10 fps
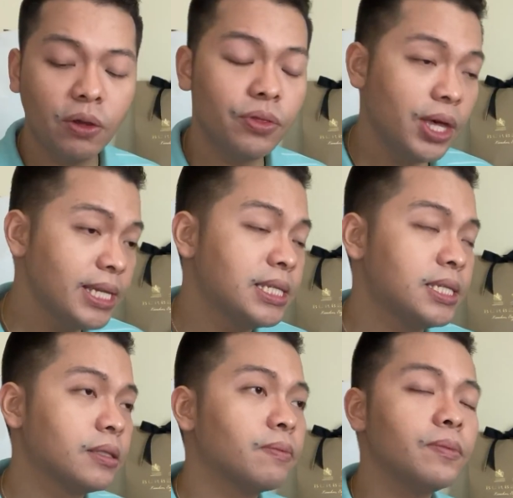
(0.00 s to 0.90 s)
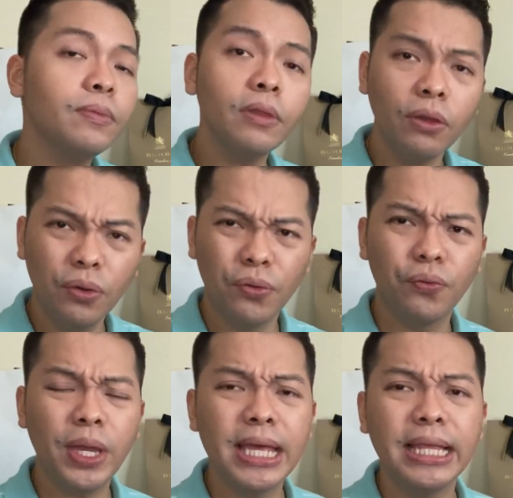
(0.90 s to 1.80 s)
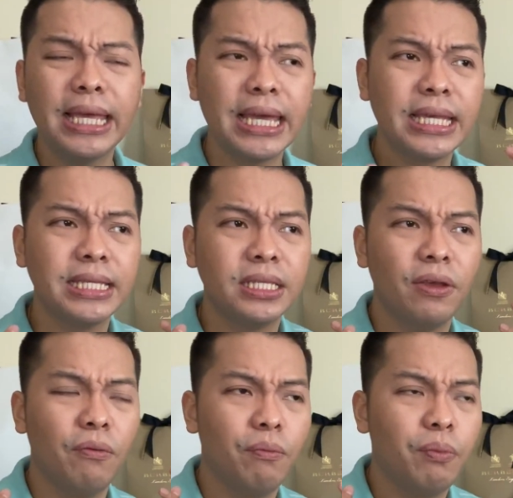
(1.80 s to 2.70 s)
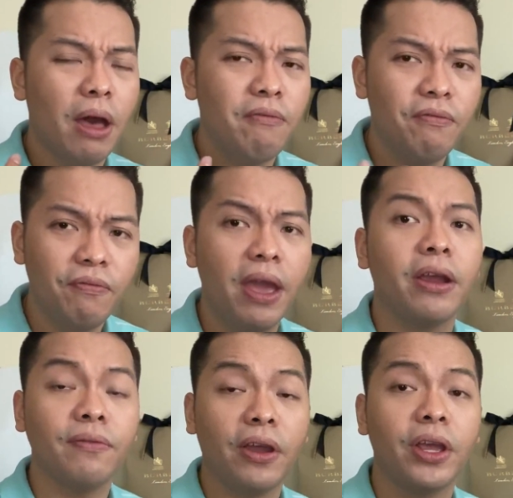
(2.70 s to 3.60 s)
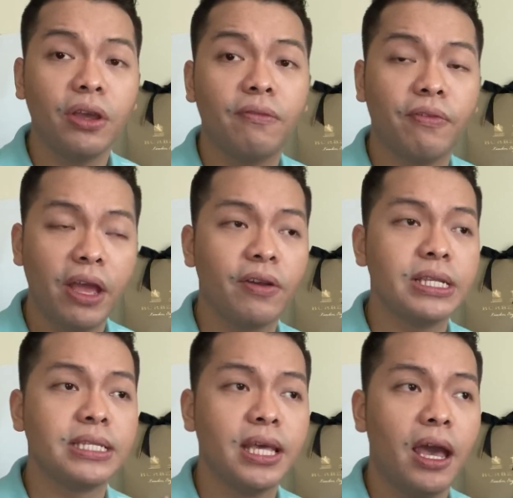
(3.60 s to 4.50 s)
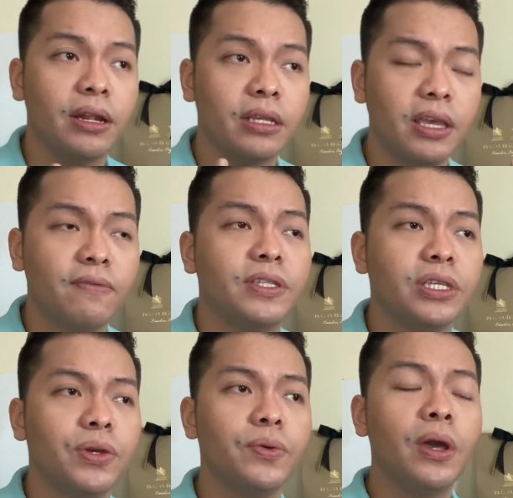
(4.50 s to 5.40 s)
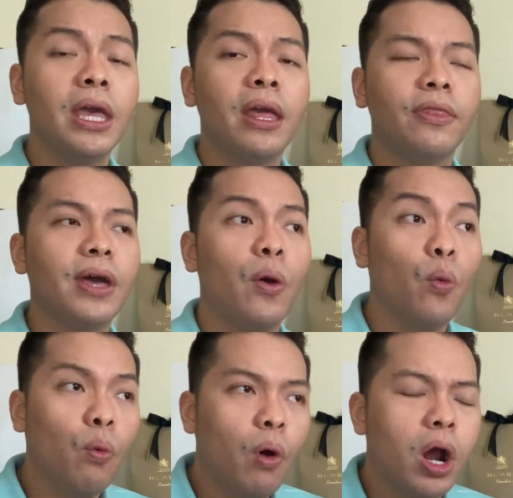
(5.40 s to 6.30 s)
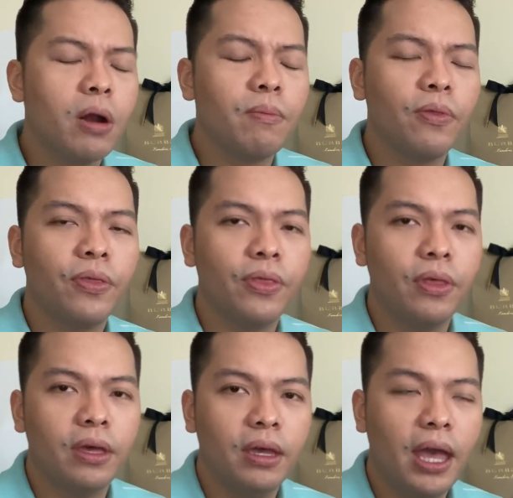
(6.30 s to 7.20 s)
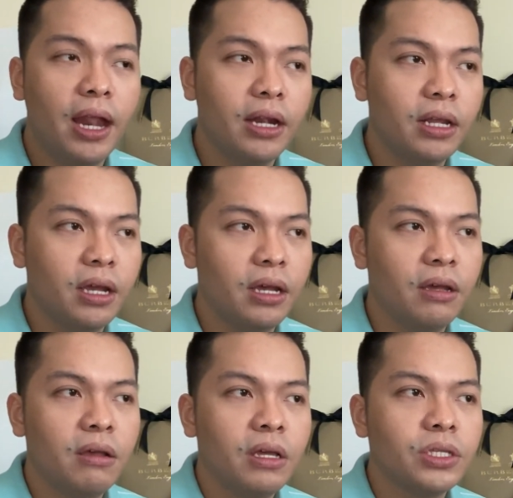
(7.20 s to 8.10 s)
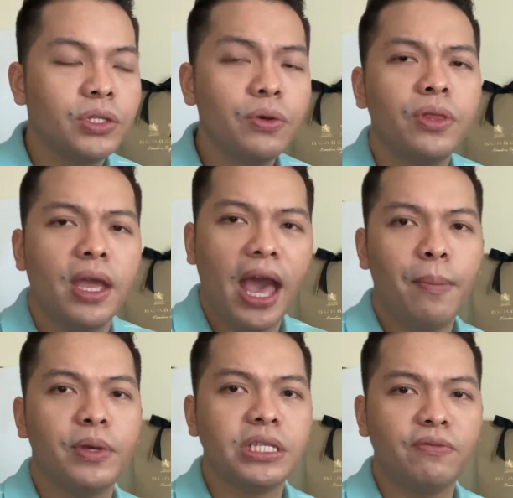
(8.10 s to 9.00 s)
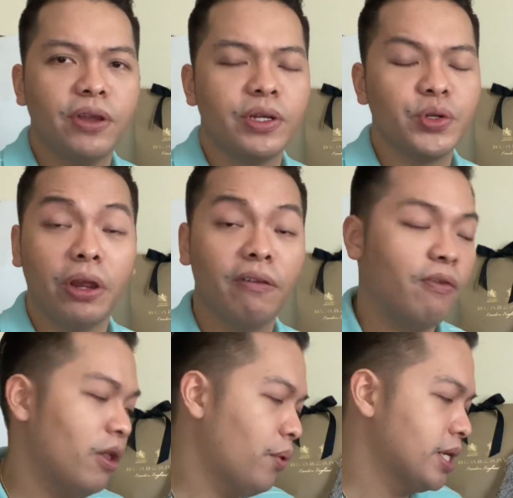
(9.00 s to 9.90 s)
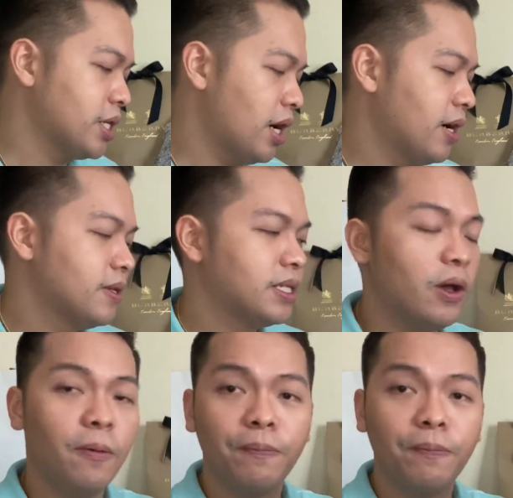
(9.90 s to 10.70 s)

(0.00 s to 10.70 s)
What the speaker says: this really is a very, very good fragrance that gives you that warmth and soothing atmosphere during fall winter. So